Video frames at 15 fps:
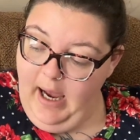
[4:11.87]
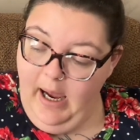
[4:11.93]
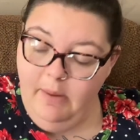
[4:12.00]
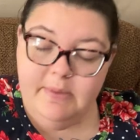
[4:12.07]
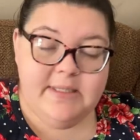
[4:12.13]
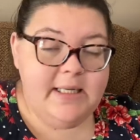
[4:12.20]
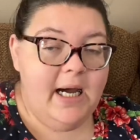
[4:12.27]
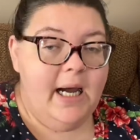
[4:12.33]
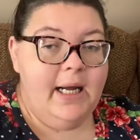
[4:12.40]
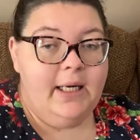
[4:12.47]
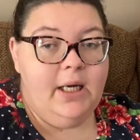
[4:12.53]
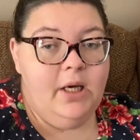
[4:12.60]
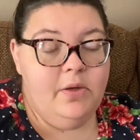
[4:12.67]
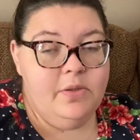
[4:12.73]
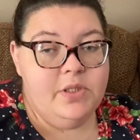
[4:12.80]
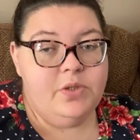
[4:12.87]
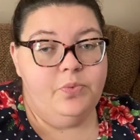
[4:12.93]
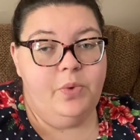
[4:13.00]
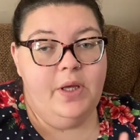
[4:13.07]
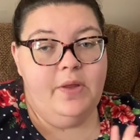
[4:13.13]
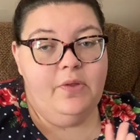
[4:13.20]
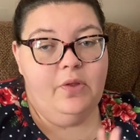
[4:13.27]
was diagnosed
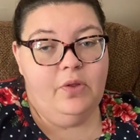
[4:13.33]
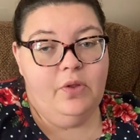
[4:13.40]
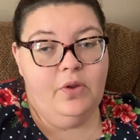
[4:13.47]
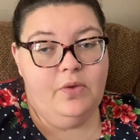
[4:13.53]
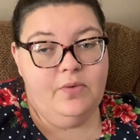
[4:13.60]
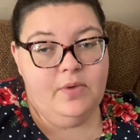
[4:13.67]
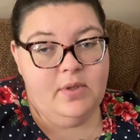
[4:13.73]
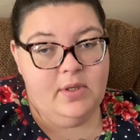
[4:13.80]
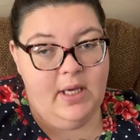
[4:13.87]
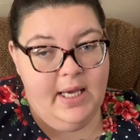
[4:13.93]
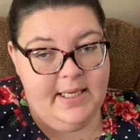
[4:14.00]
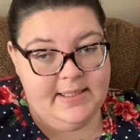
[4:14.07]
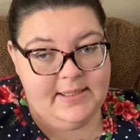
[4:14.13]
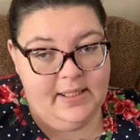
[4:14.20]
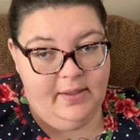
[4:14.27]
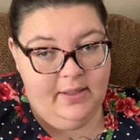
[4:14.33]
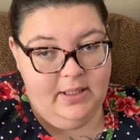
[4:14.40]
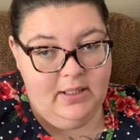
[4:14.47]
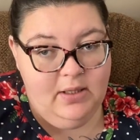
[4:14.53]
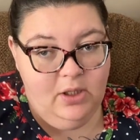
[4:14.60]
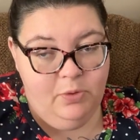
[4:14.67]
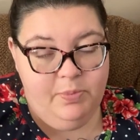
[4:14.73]
with
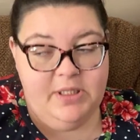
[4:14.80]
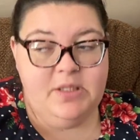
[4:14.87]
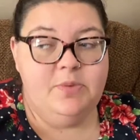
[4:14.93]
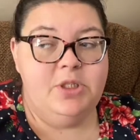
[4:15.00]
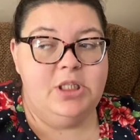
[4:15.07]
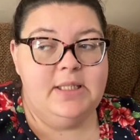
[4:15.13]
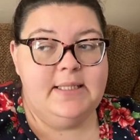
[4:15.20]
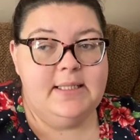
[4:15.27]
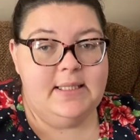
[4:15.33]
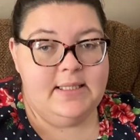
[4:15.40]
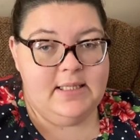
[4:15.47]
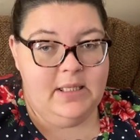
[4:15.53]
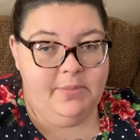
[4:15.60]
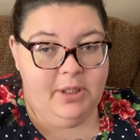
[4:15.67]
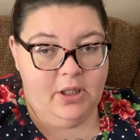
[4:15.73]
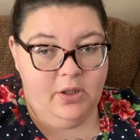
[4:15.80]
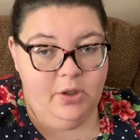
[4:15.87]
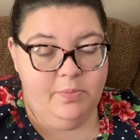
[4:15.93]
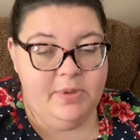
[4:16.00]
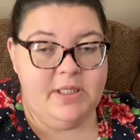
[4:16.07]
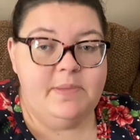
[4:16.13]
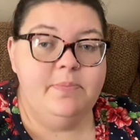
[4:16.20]
SLE lupus, which is systemic
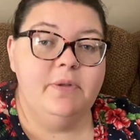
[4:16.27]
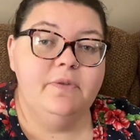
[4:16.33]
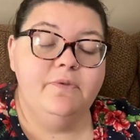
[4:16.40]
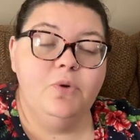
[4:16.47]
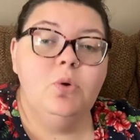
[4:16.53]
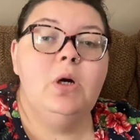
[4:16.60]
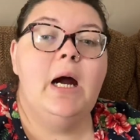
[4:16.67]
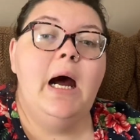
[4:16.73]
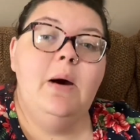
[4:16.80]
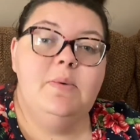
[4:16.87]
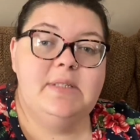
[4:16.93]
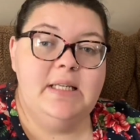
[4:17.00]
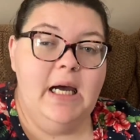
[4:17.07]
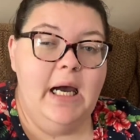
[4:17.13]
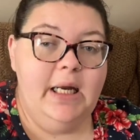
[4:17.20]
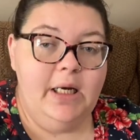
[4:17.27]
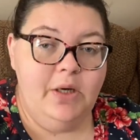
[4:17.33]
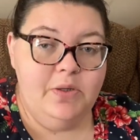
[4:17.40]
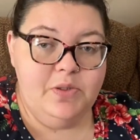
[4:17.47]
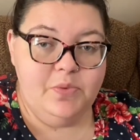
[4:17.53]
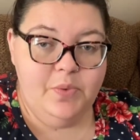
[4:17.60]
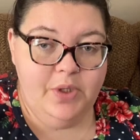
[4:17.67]
lupus, before I was
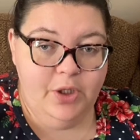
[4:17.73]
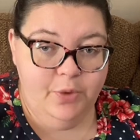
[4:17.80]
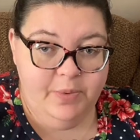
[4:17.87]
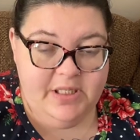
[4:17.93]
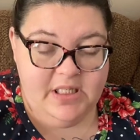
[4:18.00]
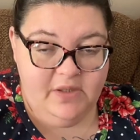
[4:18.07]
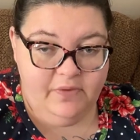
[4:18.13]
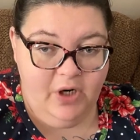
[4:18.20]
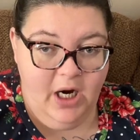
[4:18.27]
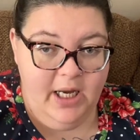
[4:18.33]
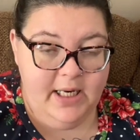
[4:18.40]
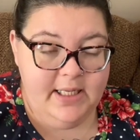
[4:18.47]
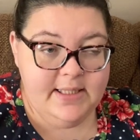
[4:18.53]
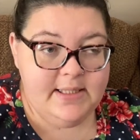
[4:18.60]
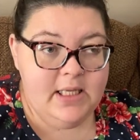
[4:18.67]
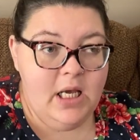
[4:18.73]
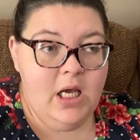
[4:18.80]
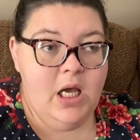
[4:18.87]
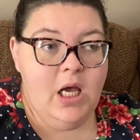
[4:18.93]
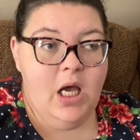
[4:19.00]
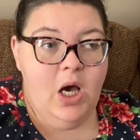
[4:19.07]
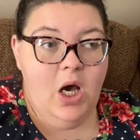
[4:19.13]
diagnosed with lupus nephritis.
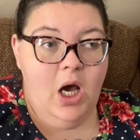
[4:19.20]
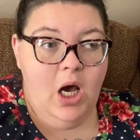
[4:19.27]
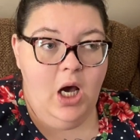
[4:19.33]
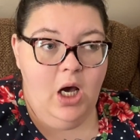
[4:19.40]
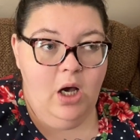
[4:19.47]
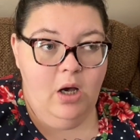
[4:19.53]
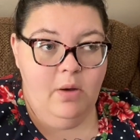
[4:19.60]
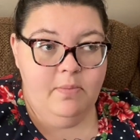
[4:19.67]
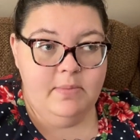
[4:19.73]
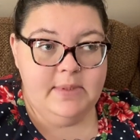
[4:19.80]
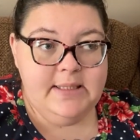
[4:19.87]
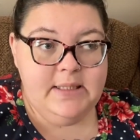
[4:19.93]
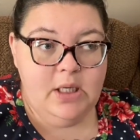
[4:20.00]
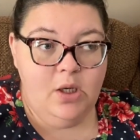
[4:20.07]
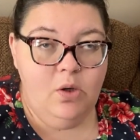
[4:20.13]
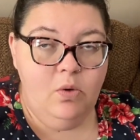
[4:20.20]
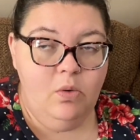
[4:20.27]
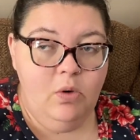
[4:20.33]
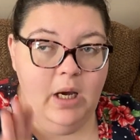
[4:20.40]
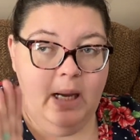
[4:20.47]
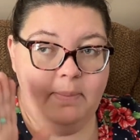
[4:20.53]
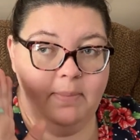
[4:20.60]

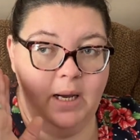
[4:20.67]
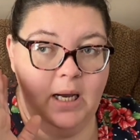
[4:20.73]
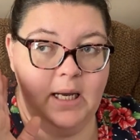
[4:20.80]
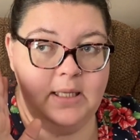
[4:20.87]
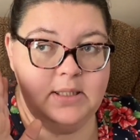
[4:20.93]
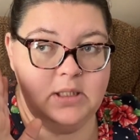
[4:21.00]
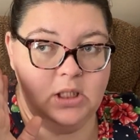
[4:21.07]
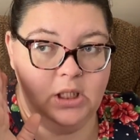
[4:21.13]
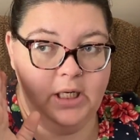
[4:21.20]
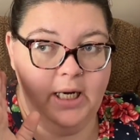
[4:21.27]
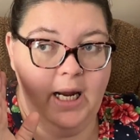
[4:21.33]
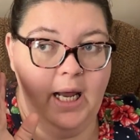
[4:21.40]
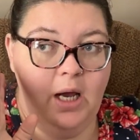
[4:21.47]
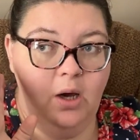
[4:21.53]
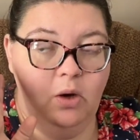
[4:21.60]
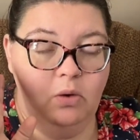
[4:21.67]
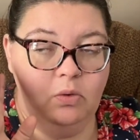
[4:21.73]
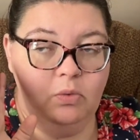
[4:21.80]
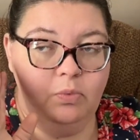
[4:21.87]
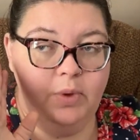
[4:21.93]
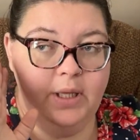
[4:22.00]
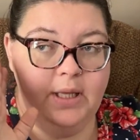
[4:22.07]
So mine started out
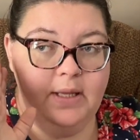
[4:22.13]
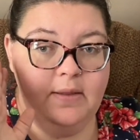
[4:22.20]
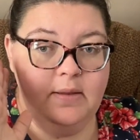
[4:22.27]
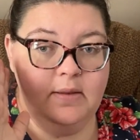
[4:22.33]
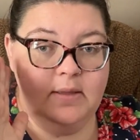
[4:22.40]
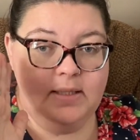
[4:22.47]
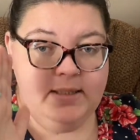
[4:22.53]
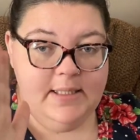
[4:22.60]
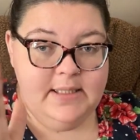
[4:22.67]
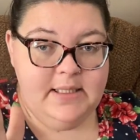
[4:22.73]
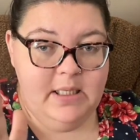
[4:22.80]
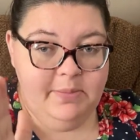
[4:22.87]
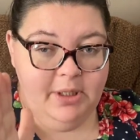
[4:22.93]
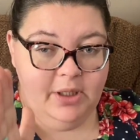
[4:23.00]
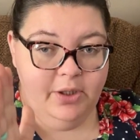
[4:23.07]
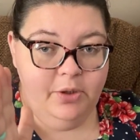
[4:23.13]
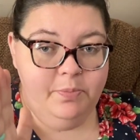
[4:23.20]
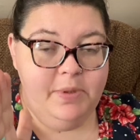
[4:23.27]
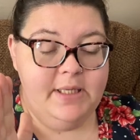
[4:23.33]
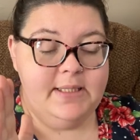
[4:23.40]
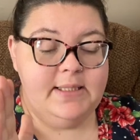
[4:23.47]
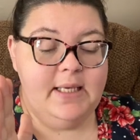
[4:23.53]
with the systemic
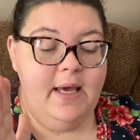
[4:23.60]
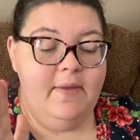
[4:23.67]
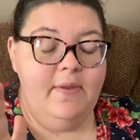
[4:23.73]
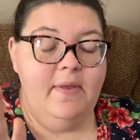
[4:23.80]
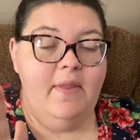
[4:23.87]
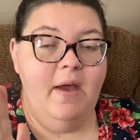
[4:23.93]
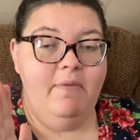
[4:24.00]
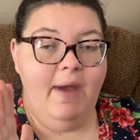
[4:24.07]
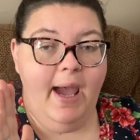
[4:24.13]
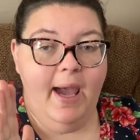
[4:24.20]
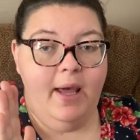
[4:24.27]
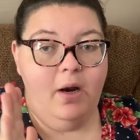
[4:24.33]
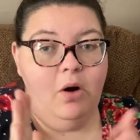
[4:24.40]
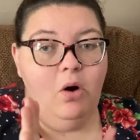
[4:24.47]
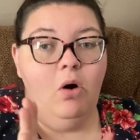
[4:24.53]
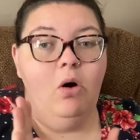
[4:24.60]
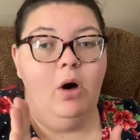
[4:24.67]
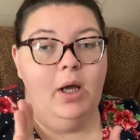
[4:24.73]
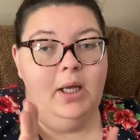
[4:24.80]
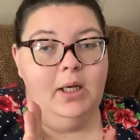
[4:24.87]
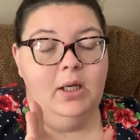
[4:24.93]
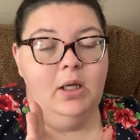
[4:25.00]
lupus, and then they've added
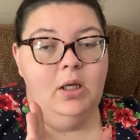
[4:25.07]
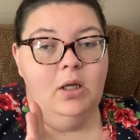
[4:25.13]
on